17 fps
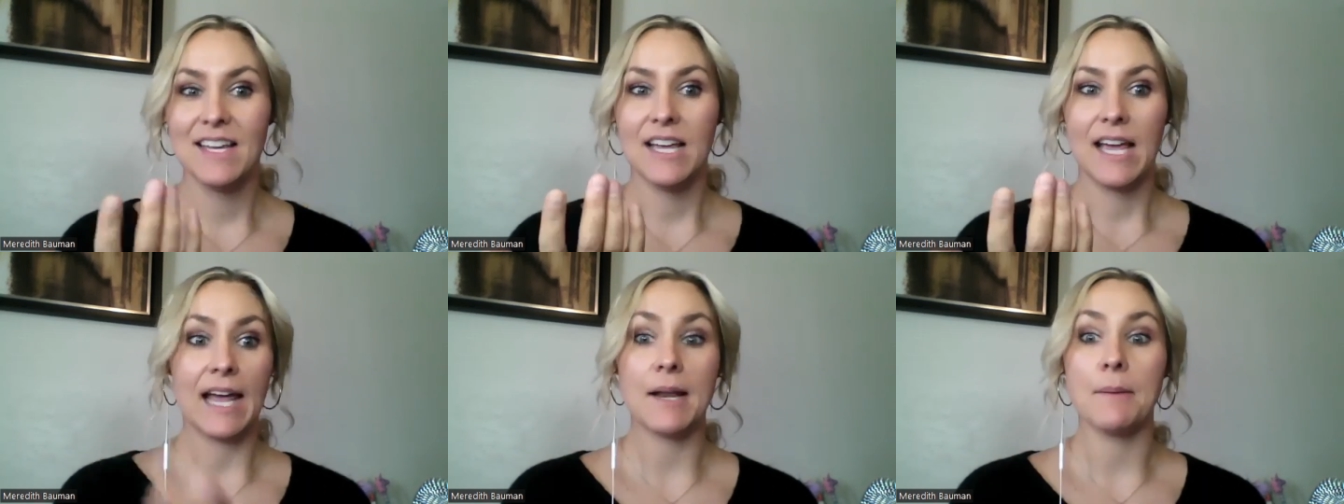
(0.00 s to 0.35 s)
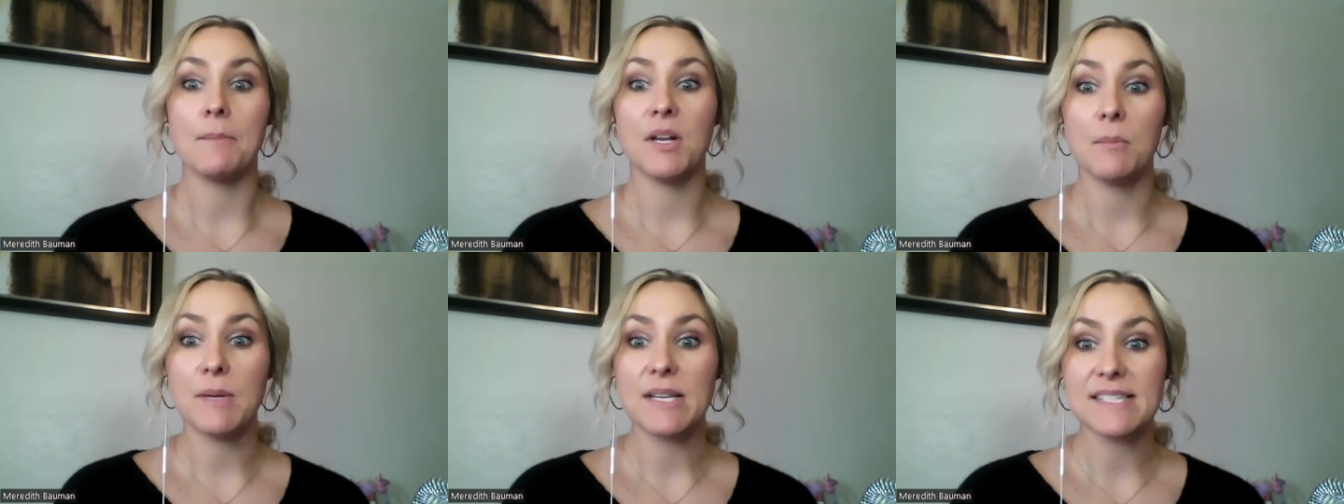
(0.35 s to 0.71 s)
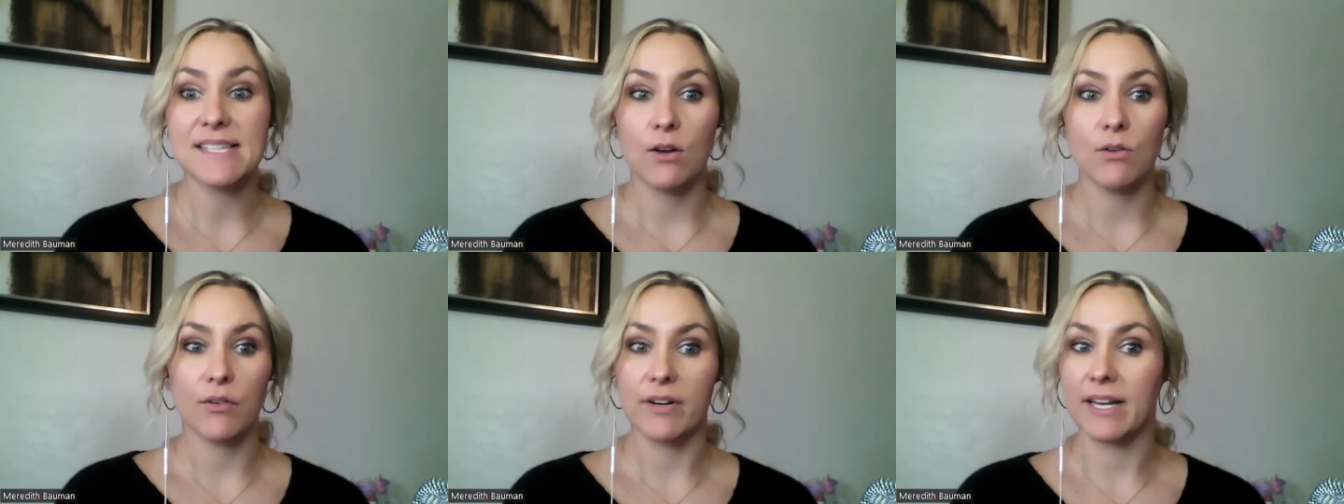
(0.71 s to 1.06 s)
and i'm going to miss
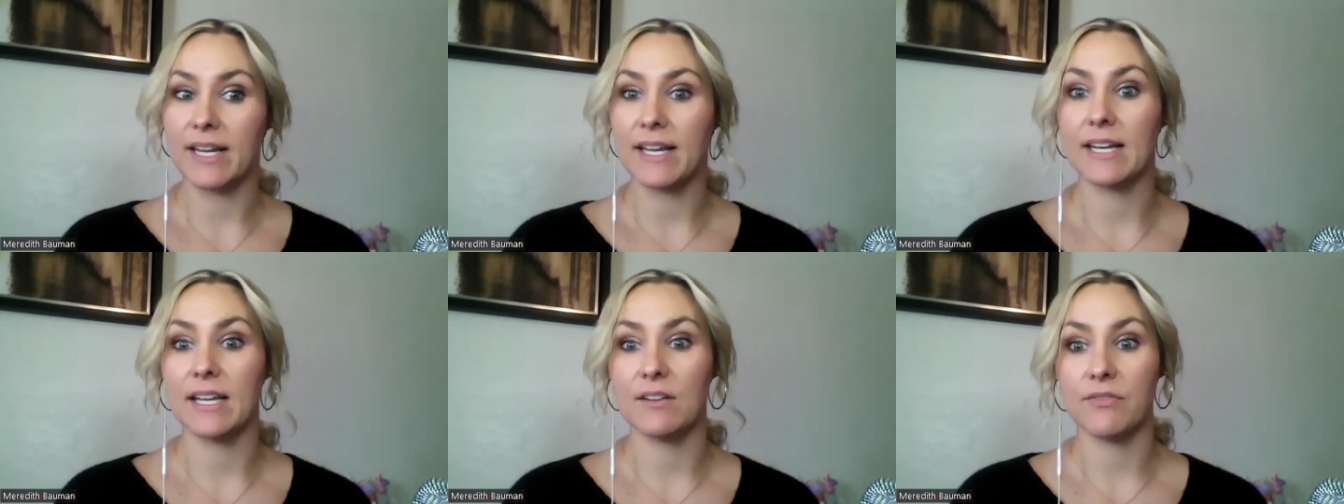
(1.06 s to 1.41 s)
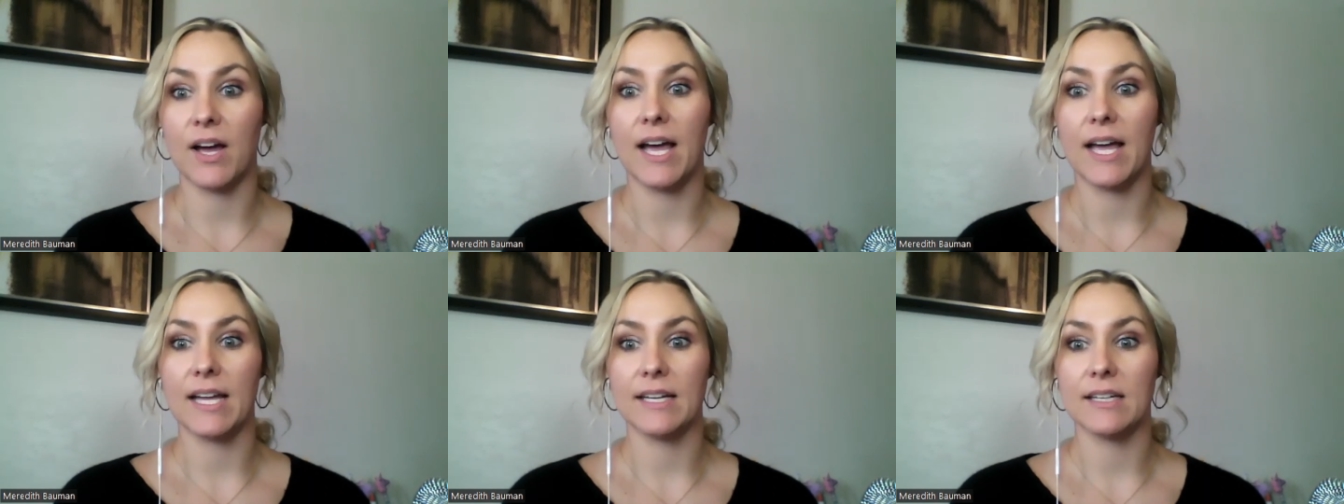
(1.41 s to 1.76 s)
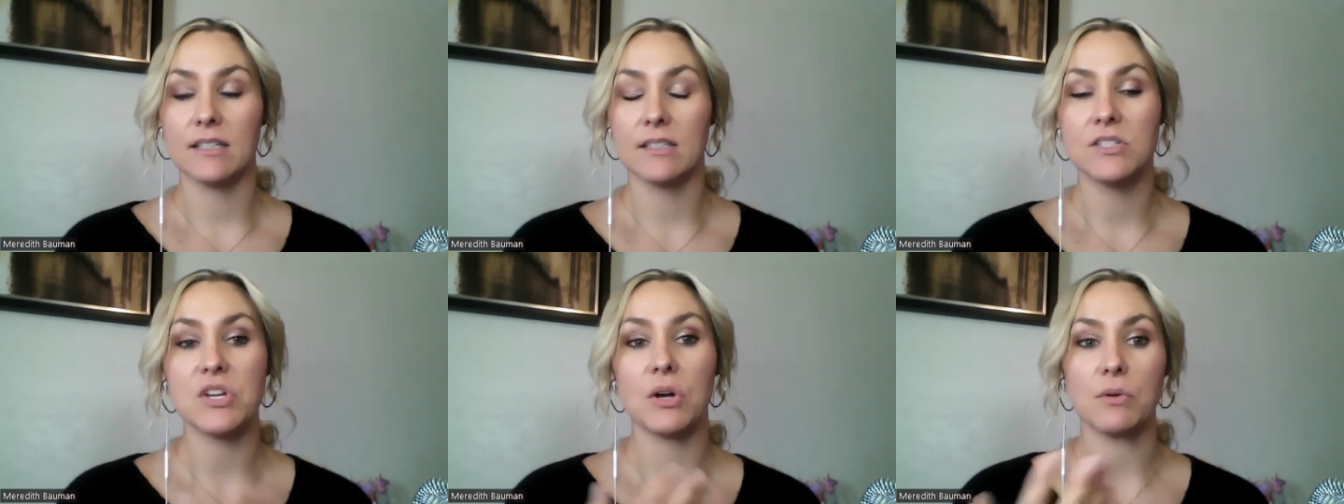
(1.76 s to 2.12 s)
out on it if i
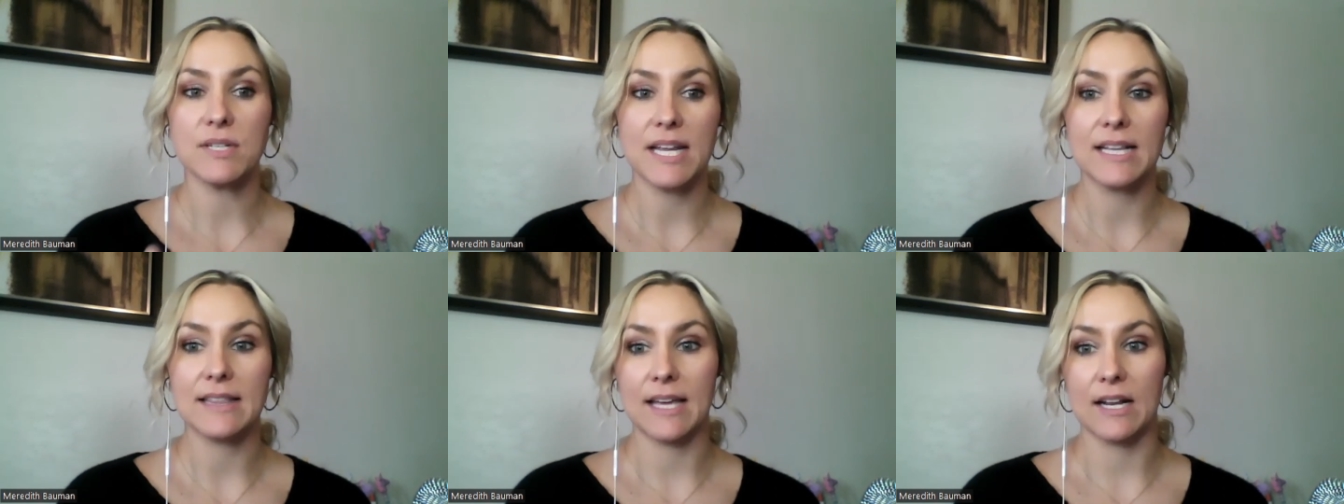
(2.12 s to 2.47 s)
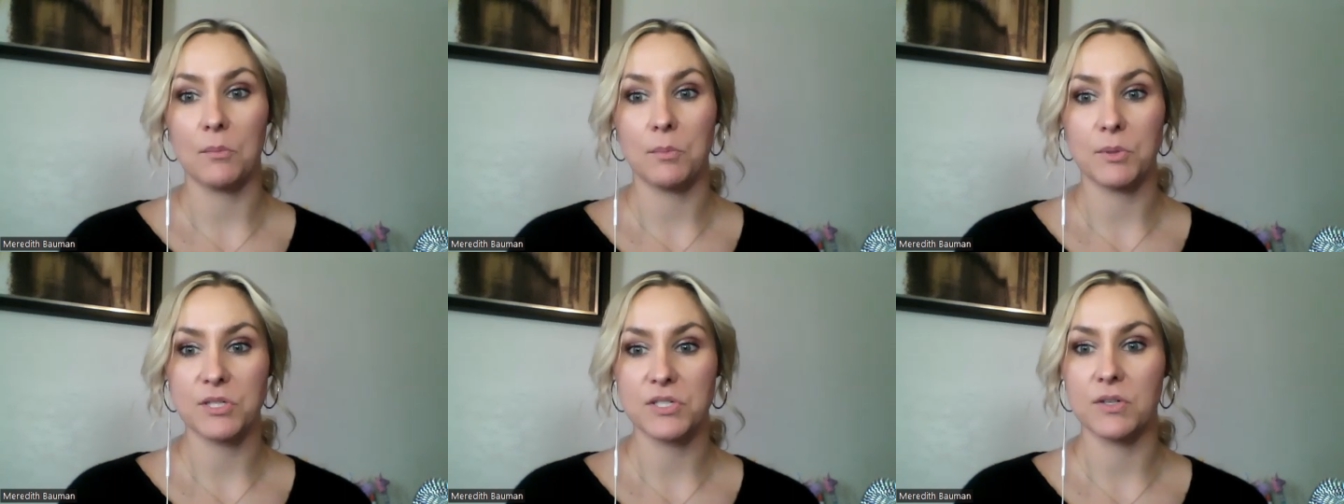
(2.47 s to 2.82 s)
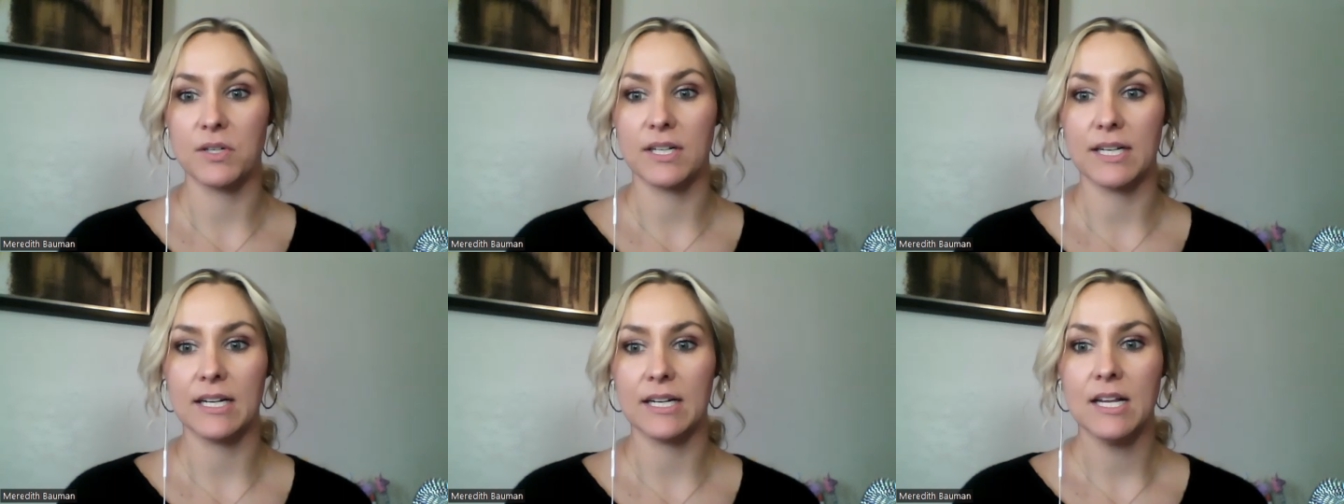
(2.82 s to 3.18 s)
don't take that
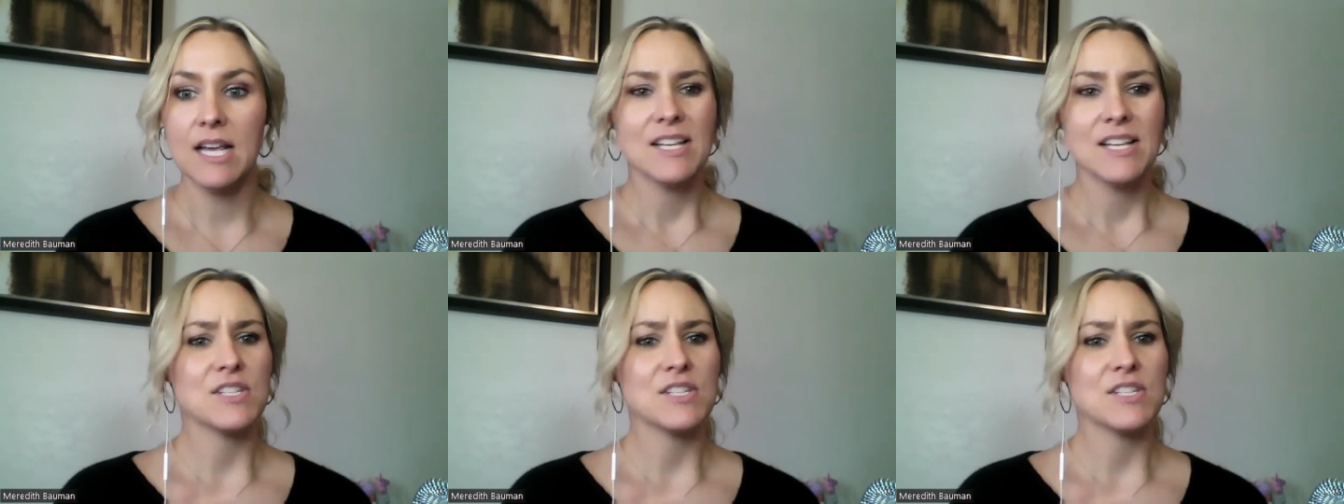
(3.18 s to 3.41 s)
opportunity